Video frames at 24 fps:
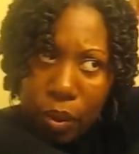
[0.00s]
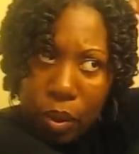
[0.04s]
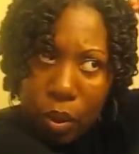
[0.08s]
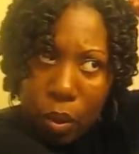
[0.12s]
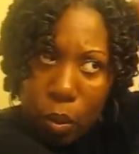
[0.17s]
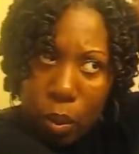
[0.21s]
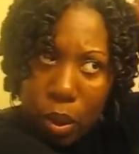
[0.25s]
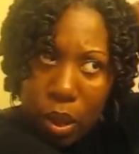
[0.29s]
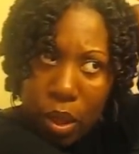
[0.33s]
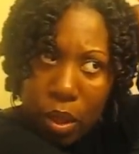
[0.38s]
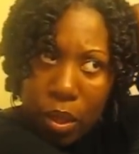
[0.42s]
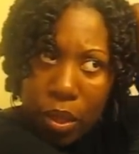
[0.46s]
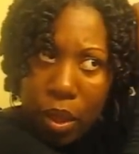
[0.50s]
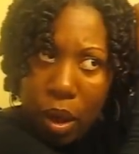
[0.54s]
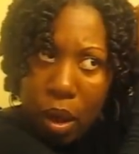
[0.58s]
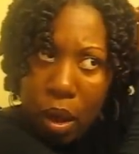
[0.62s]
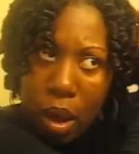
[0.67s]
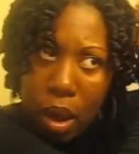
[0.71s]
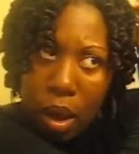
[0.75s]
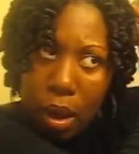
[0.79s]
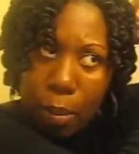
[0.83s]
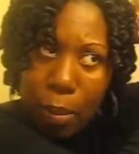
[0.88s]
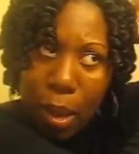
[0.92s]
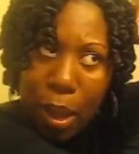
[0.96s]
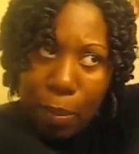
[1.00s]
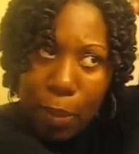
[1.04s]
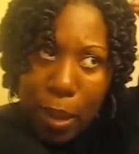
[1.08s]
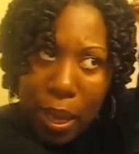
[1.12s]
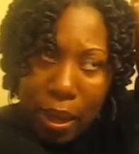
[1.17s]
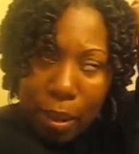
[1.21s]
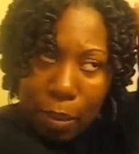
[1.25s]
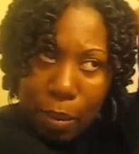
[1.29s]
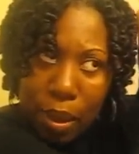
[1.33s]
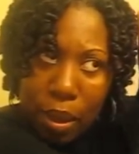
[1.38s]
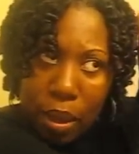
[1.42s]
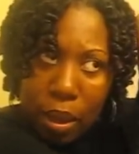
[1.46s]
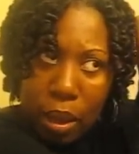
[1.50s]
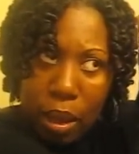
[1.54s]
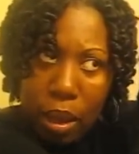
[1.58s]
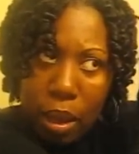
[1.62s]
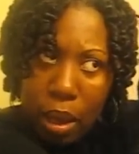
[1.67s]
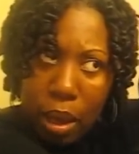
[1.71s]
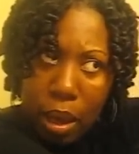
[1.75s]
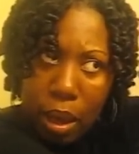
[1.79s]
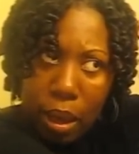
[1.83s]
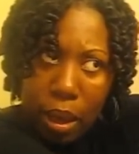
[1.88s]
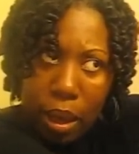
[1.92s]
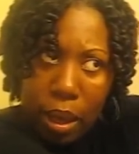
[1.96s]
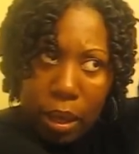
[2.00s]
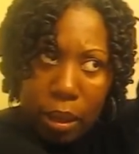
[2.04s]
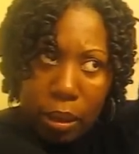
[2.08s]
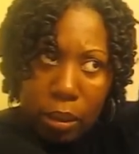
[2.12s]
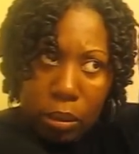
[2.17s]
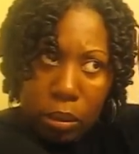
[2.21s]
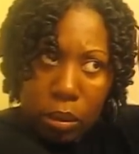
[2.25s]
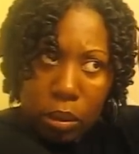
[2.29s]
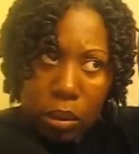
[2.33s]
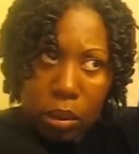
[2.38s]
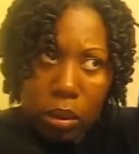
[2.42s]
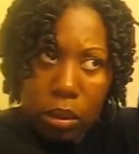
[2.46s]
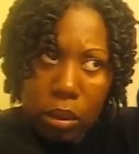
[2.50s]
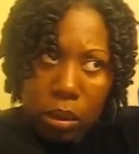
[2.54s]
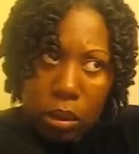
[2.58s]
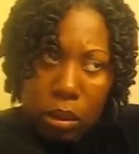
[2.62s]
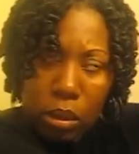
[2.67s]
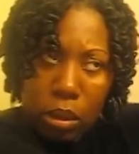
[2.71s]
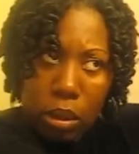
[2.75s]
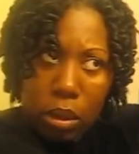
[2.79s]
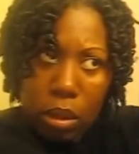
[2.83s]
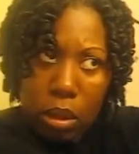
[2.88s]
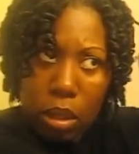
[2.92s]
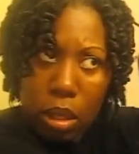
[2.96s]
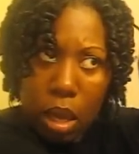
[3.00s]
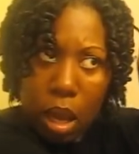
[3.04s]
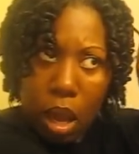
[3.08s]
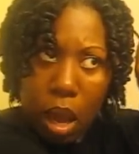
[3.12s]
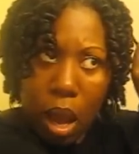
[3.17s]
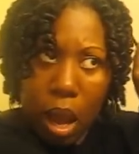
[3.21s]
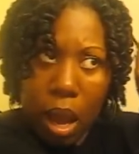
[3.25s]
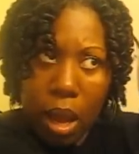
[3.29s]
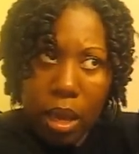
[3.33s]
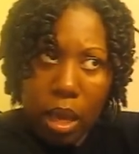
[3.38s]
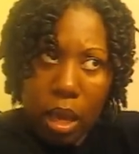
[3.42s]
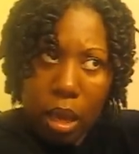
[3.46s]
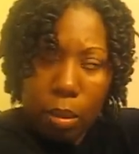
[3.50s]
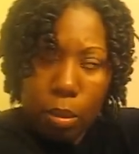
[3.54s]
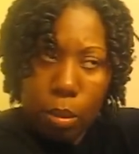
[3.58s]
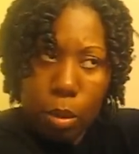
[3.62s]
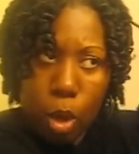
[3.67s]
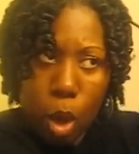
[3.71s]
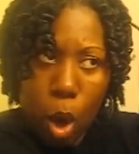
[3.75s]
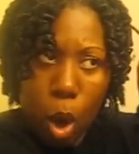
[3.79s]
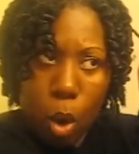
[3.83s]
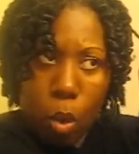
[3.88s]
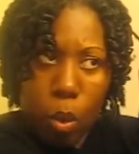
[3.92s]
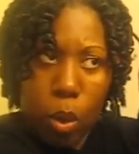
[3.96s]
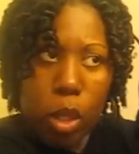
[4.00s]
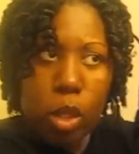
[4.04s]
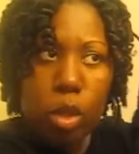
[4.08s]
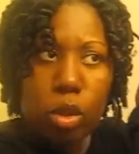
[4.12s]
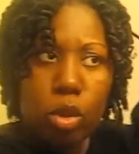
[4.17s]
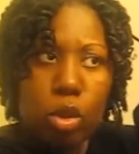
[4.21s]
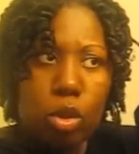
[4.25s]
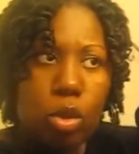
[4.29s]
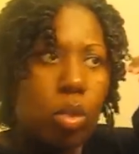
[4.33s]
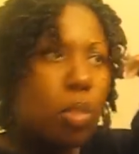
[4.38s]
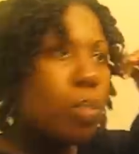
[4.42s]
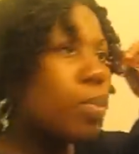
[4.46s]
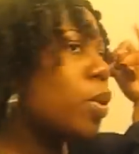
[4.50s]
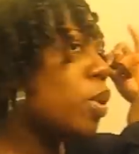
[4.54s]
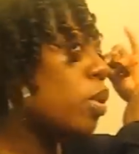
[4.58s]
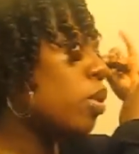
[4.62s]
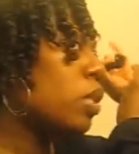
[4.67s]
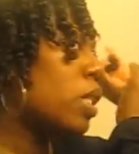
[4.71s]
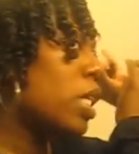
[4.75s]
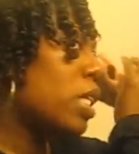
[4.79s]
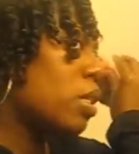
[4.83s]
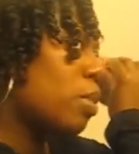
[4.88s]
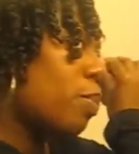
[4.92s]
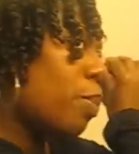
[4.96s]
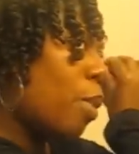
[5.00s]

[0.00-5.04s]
with my baby, and I am going to pull these